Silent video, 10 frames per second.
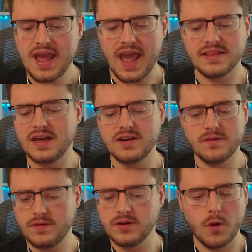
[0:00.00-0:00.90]
And then,
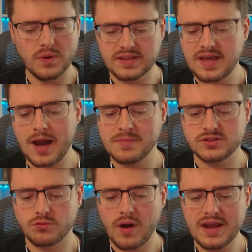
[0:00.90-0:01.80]
you know, when the time
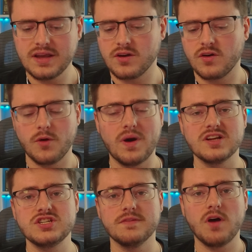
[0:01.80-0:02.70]
is right, you're going to want to
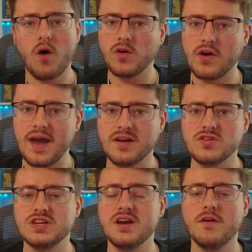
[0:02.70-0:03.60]
shift all your
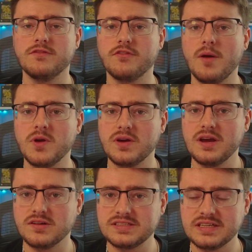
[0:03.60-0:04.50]
energy from your
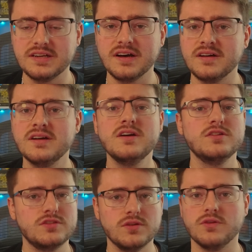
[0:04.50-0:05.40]
Giratina
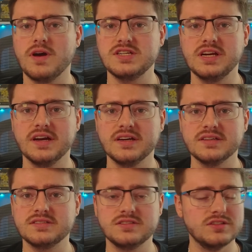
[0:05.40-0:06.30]
to the
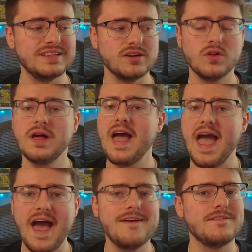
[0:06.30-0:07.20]
Regigigas to deal
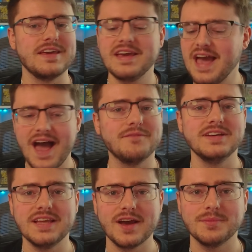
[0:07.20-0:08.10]
heavy
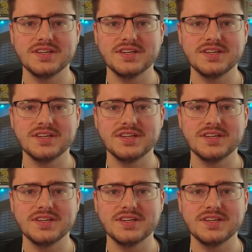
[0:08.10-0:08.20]
damage.